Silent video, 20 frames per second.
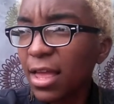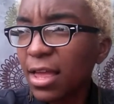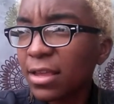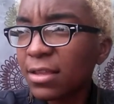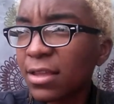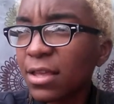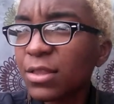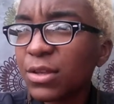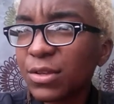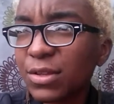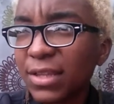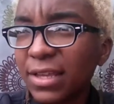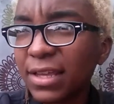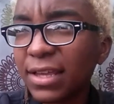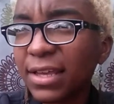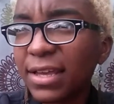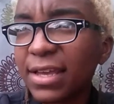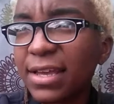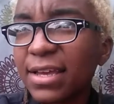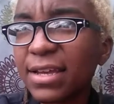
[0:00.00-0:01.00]
Another
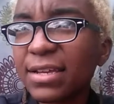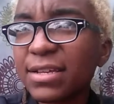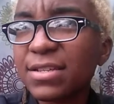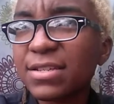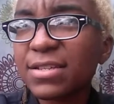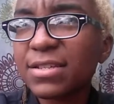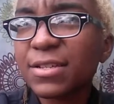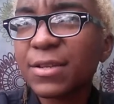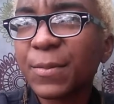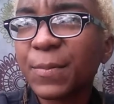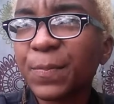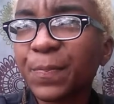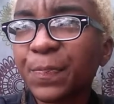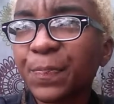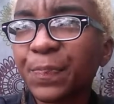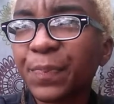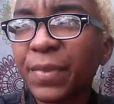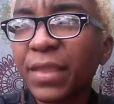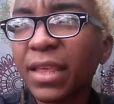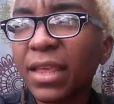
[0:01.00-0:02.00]
thing is,
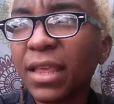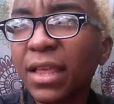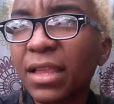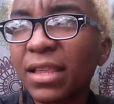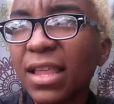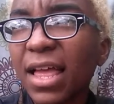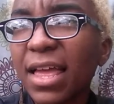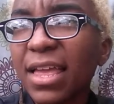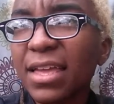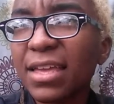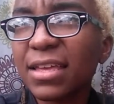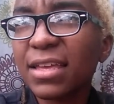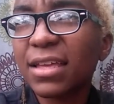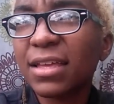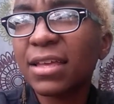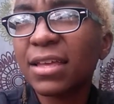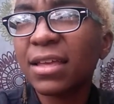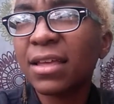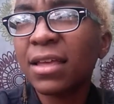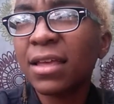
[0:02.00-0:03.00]
like,
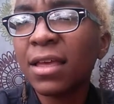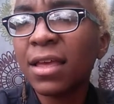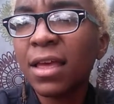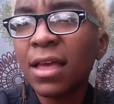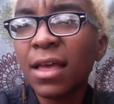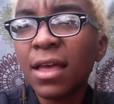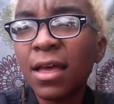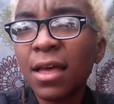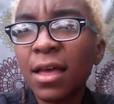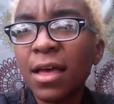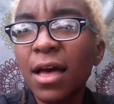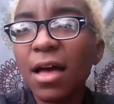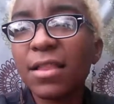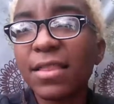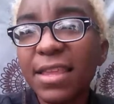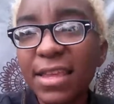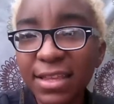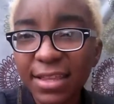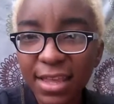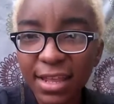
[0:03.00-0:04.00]
a
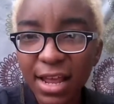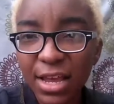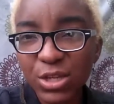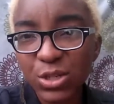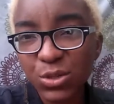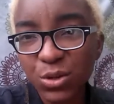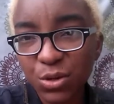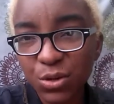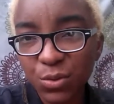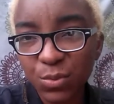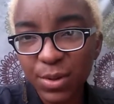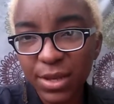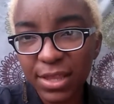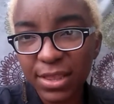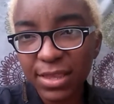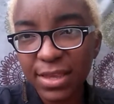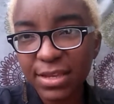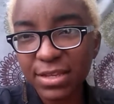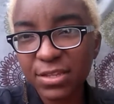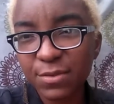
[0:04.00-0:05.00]
thing that I struggle
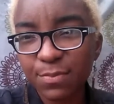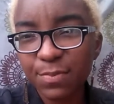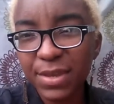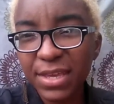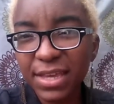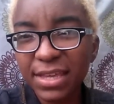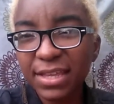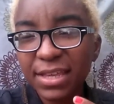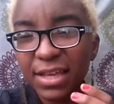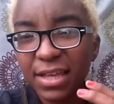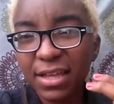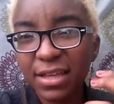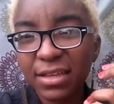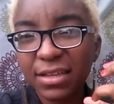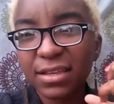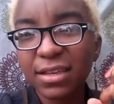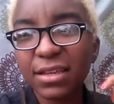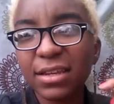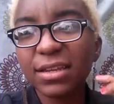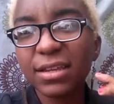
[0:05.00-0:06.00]
with is being a
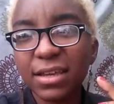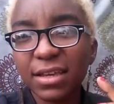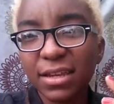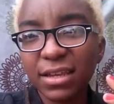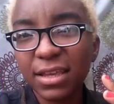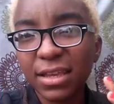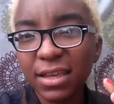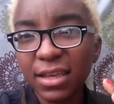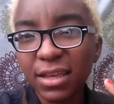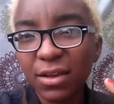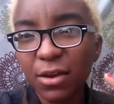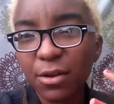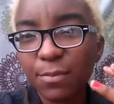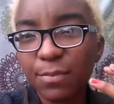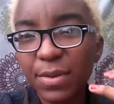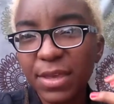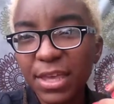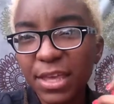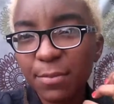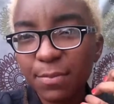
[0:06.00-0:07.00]
goody-goody or
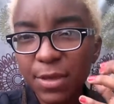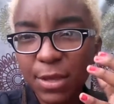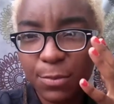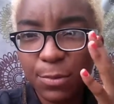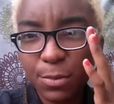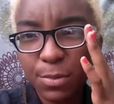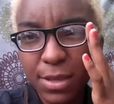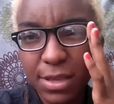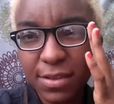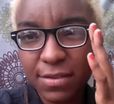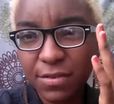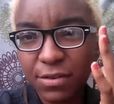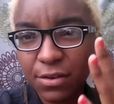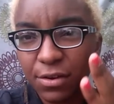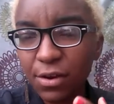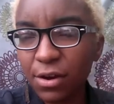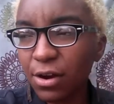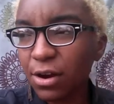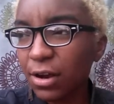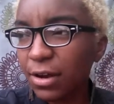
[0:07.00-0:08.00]
being a people
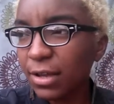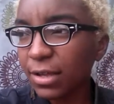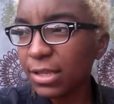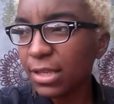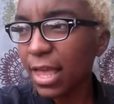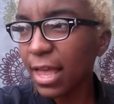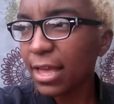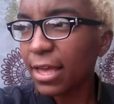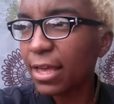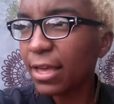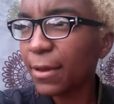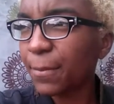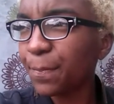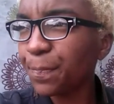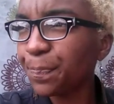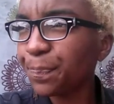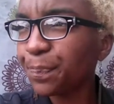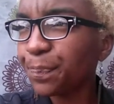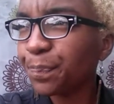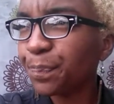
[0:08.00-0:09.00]
pleaser or, like,
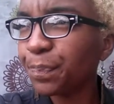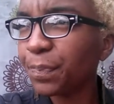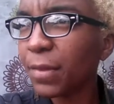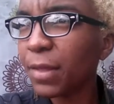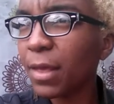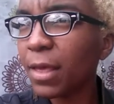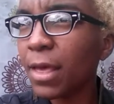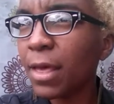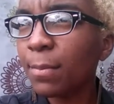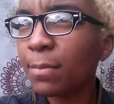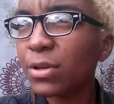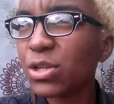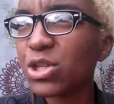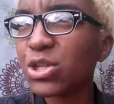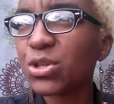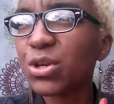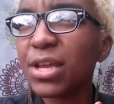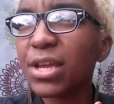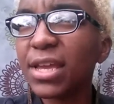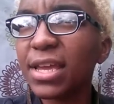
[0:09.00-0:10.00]

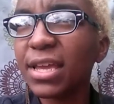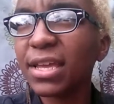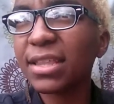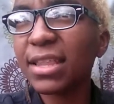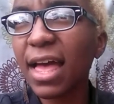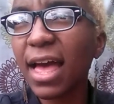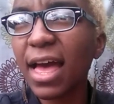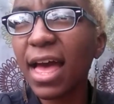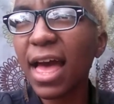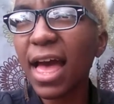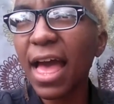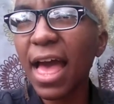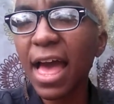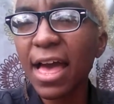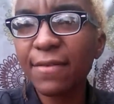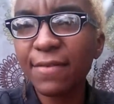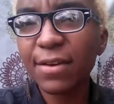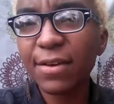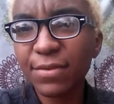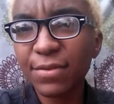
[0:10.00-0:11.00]
portraying that I
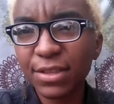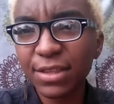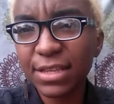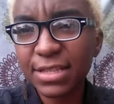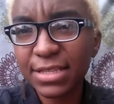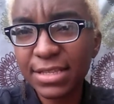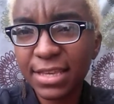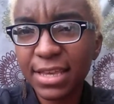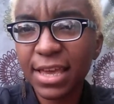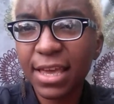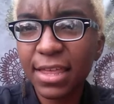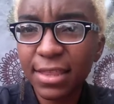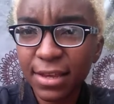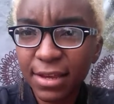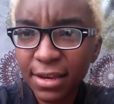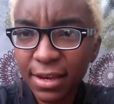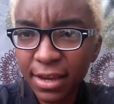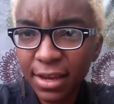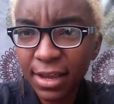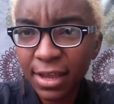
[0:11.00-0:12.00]
have everything
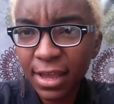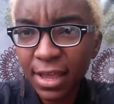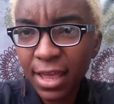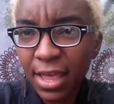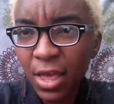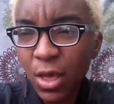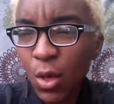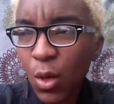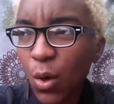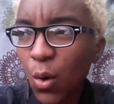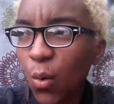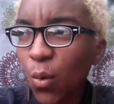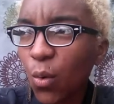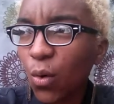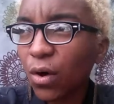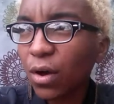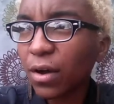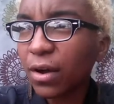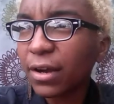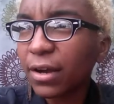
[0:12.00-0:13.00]
together
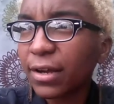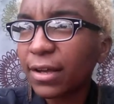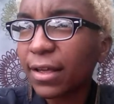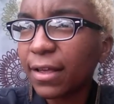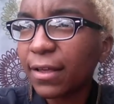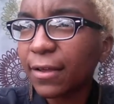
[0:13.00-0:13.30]
or